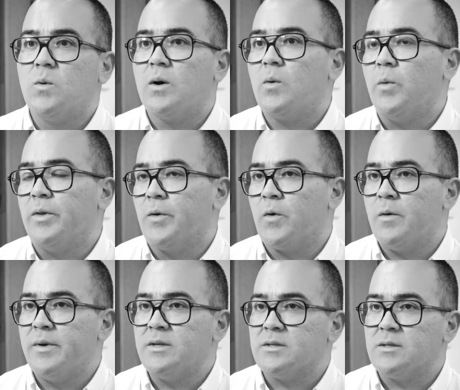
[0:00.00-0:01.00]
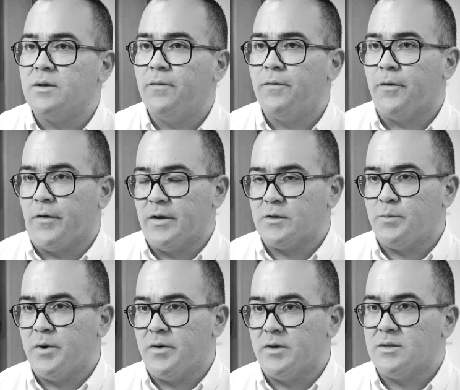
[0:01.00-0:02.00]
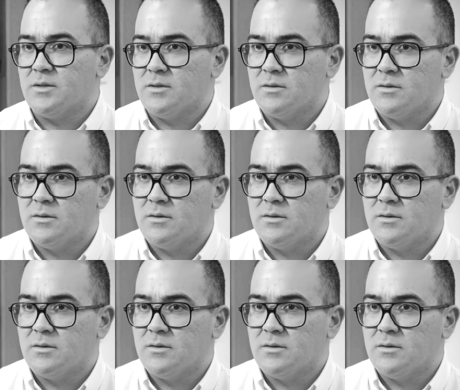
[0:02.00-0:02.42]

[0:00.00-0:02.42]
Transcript: to work with Robbins for the experience.